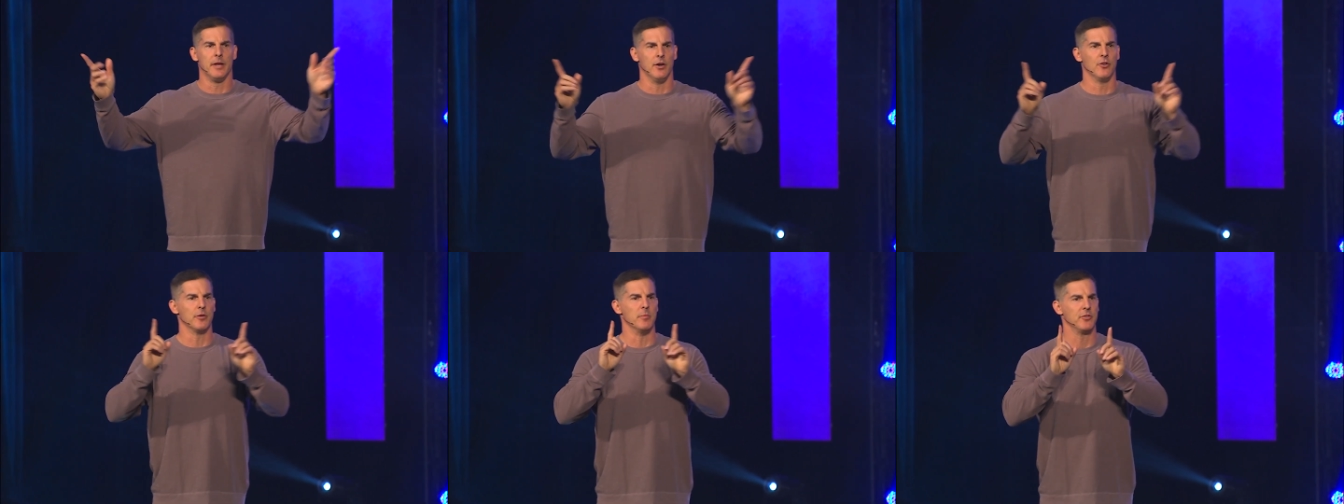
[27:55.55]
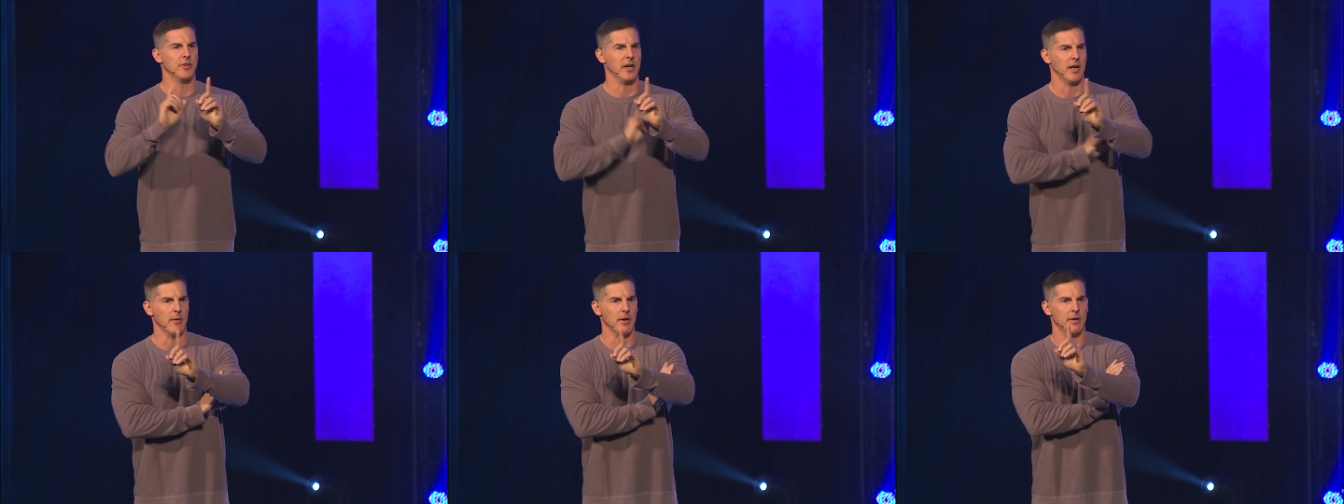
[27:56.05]
Here's the
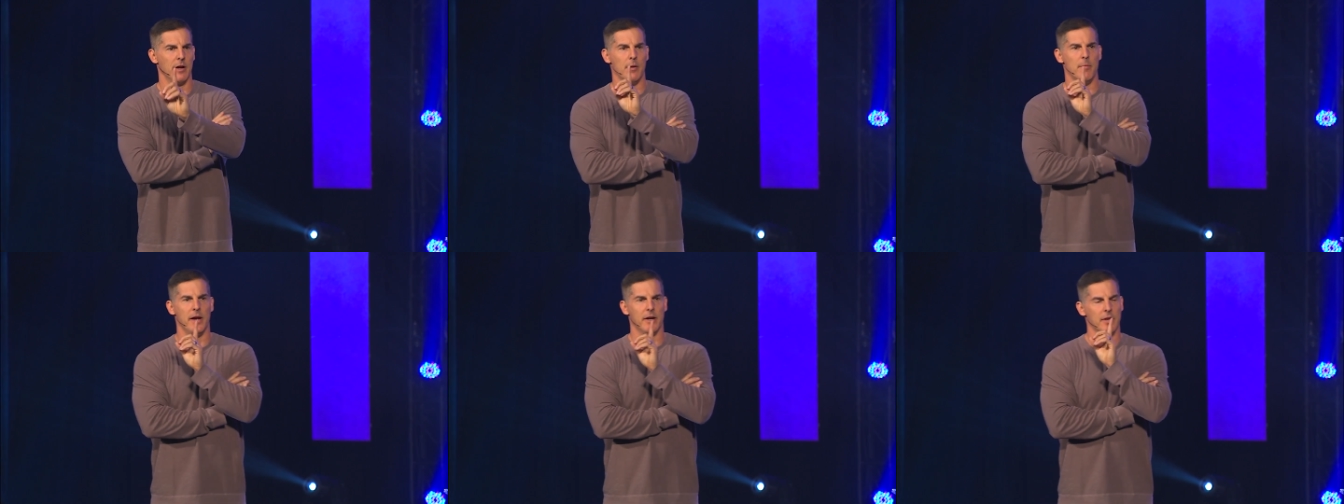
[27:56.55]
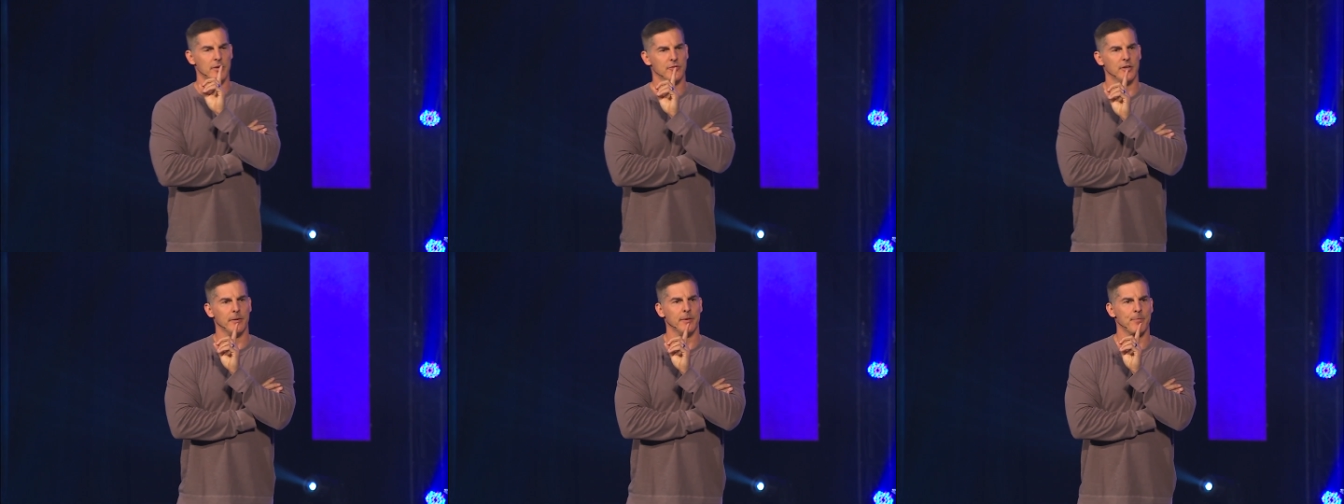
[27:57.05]
mistake I, I made, I didn't
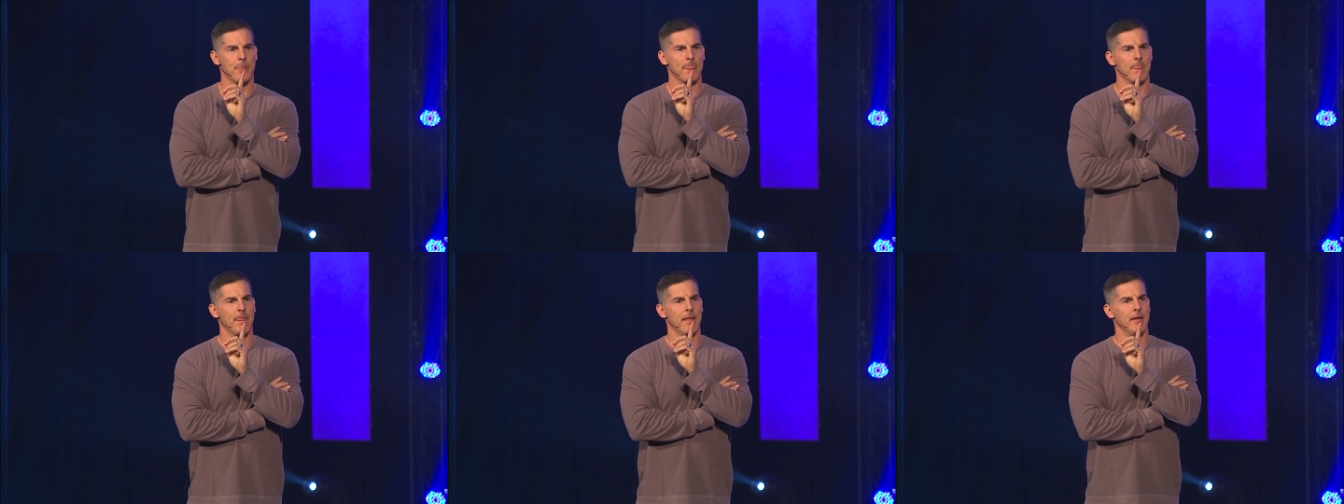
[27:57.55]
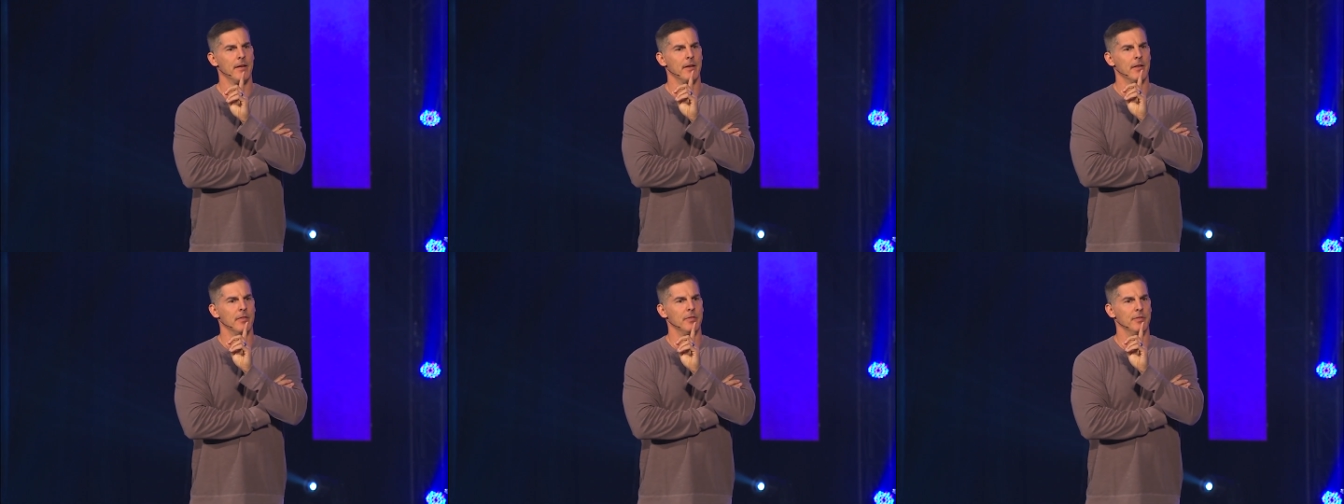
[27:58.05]
see.
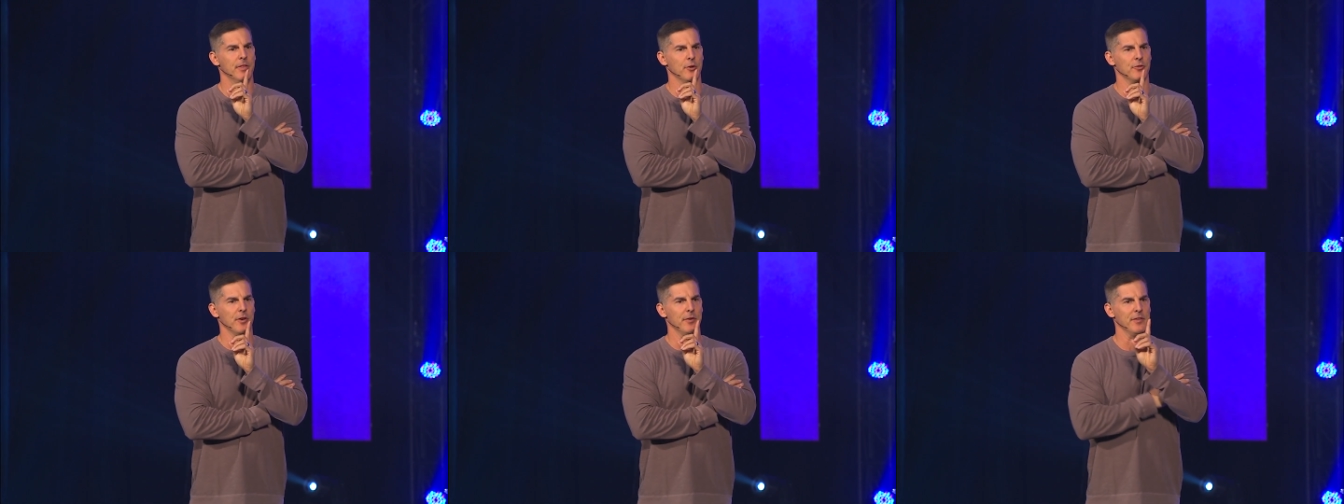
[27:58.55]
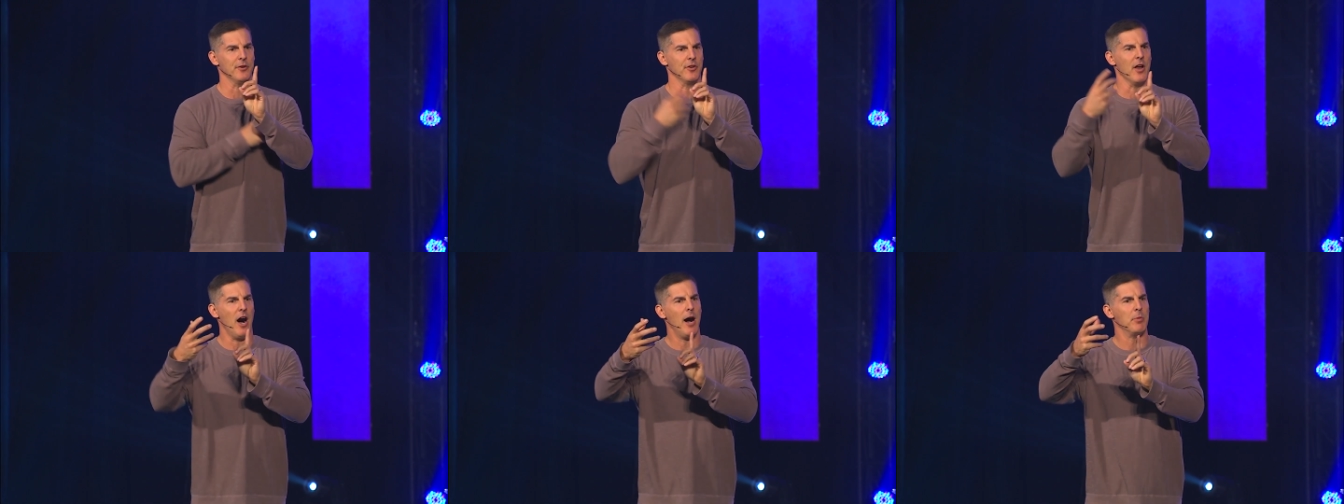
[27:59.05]
There's, a, there's
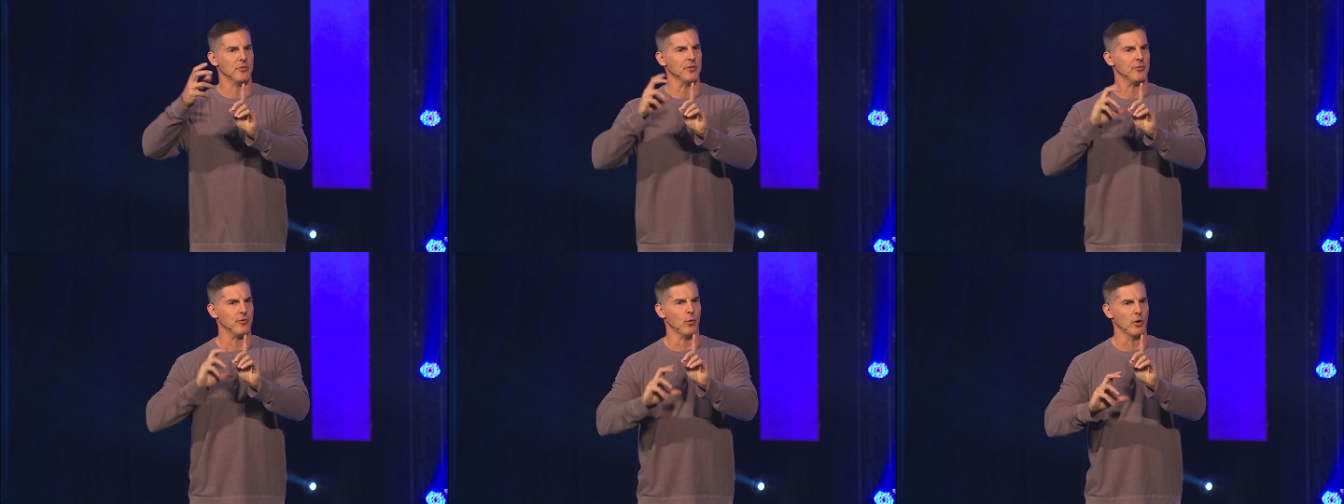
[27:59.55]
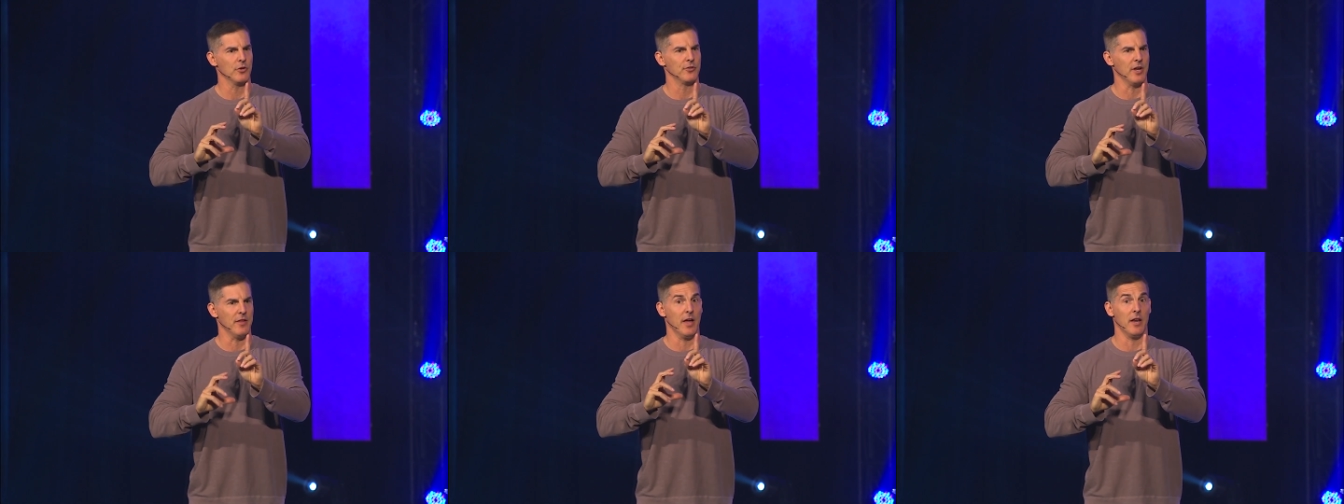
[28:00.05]
an opposite
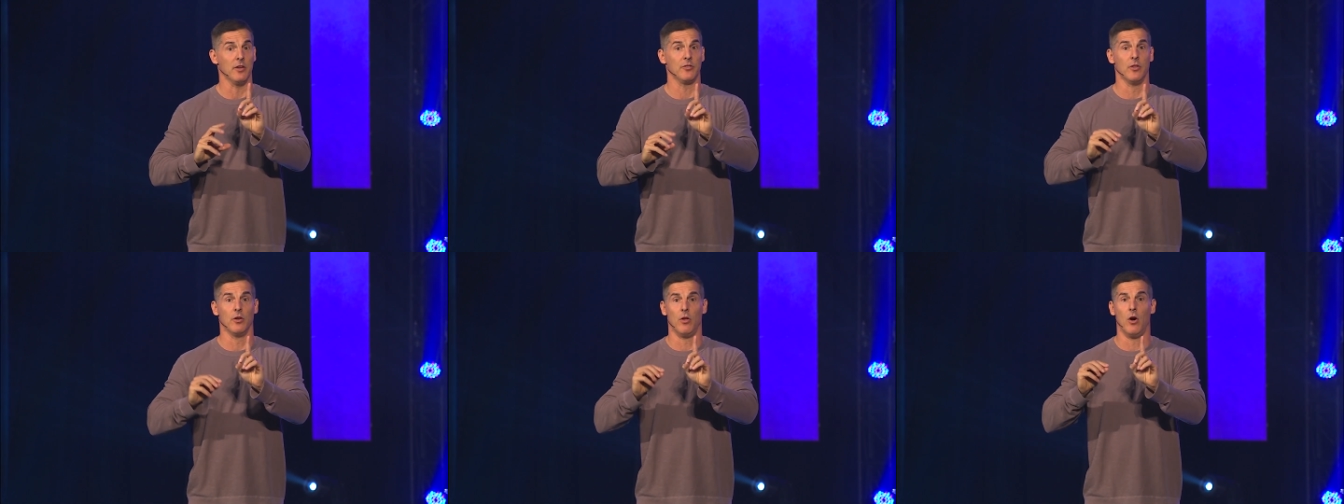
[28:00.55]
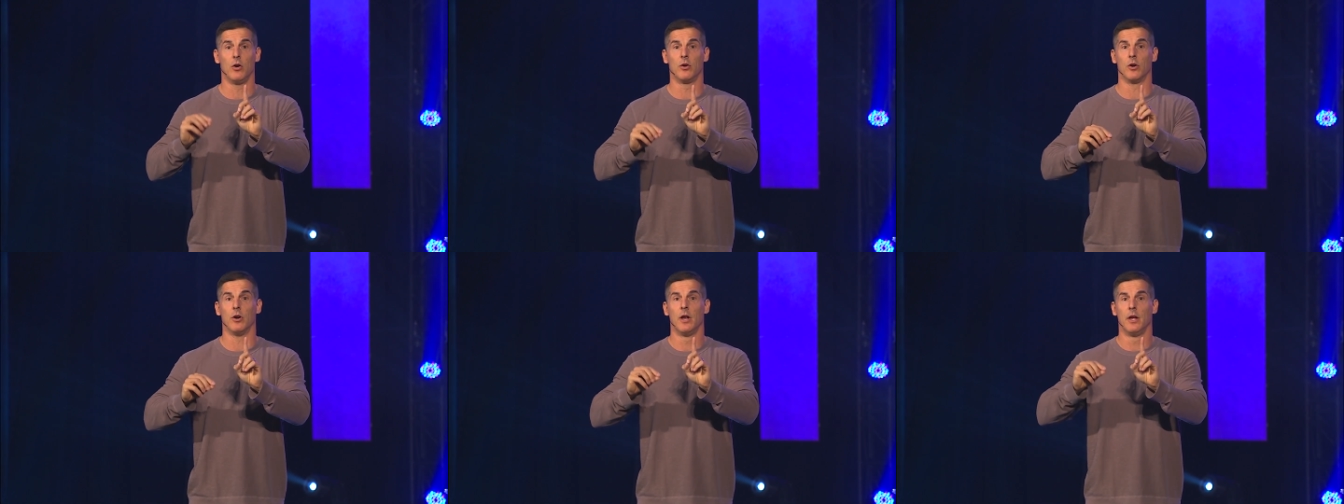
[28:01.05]
force, and that is the
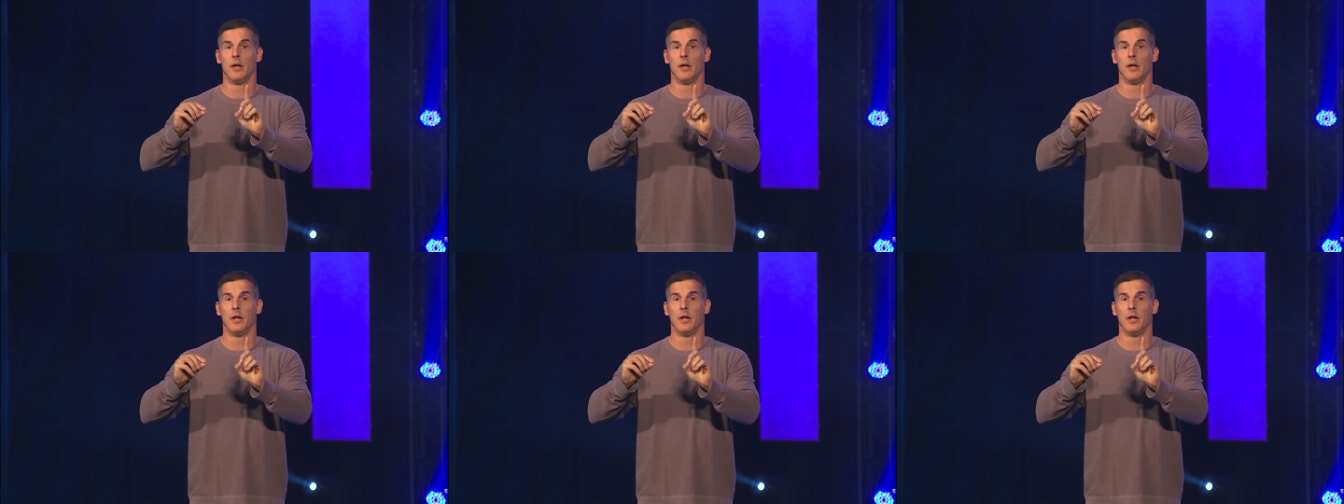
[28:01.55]
longer